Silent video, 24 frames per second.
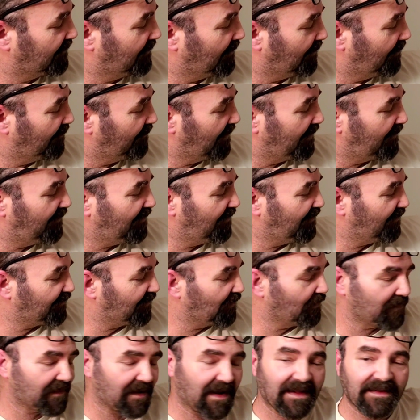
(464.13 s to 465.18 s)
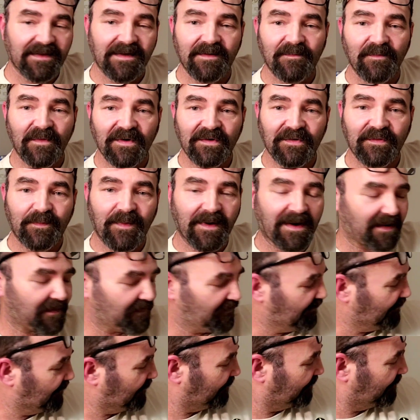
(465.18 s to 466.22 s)
You know, maybe you just don't got that much
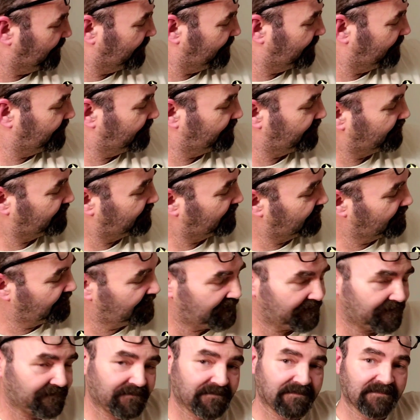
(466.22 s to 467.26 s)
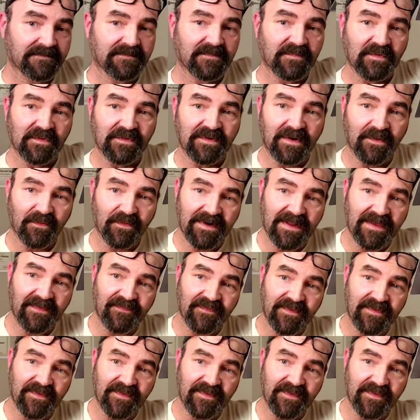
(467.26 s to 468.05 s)
space. You're done with